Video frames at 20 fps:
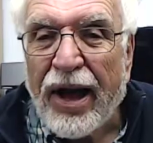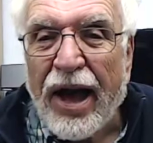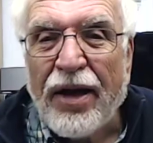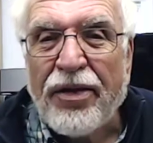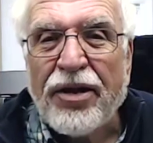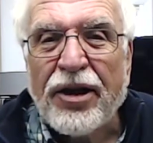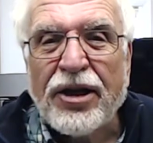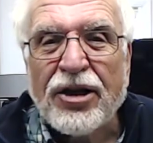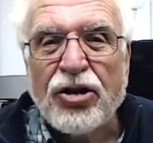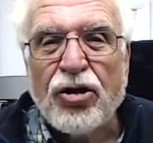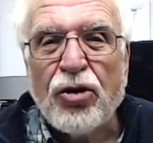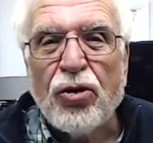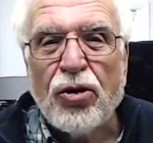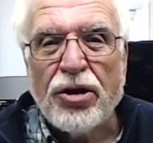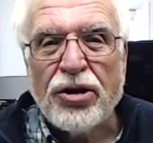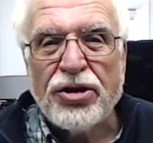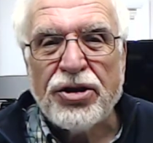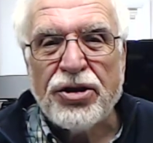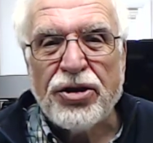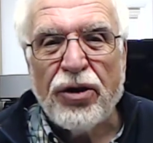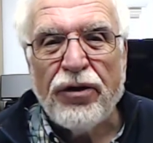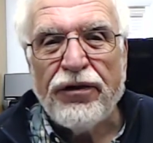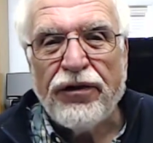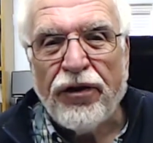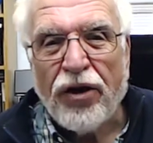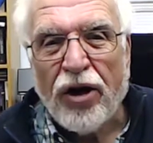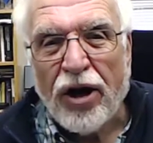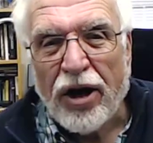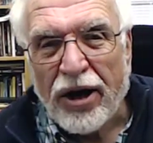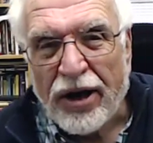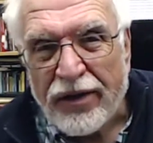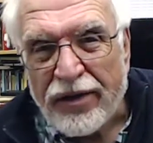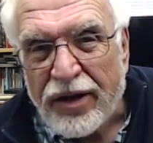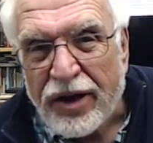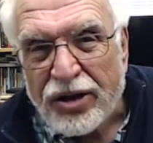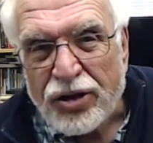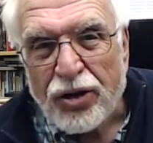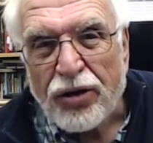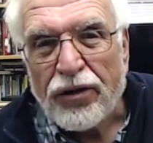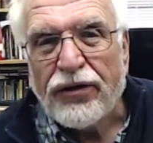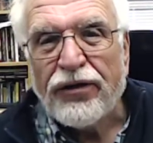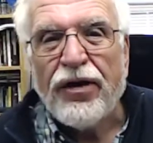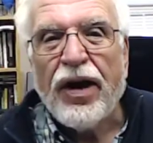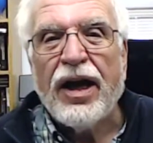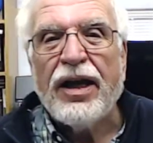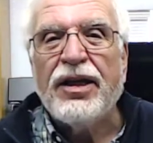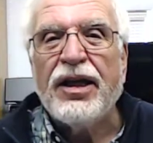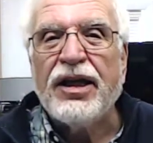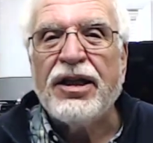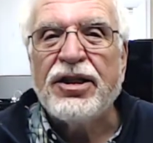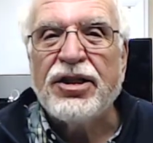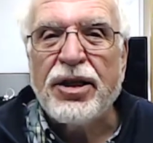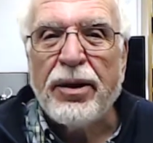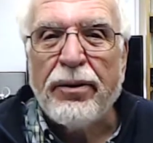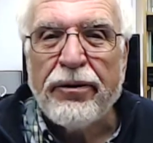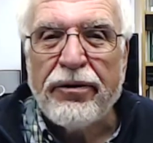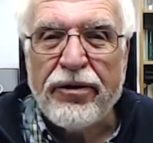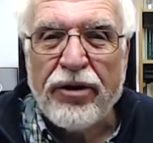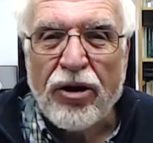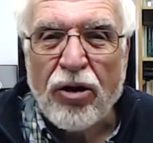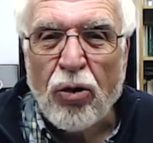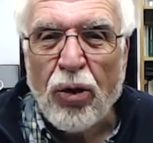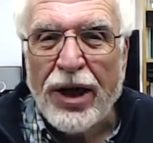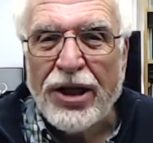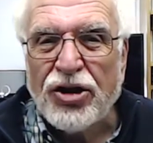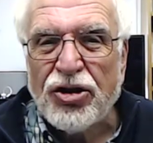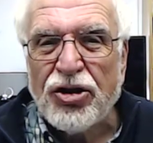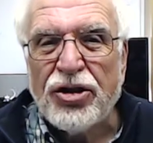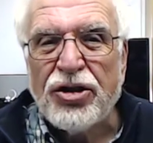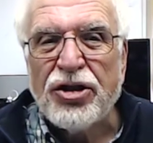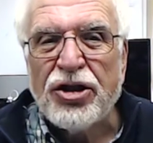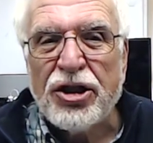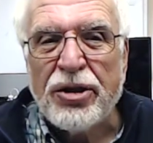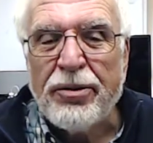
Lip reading: ethics course so far and that you're finding some of the questions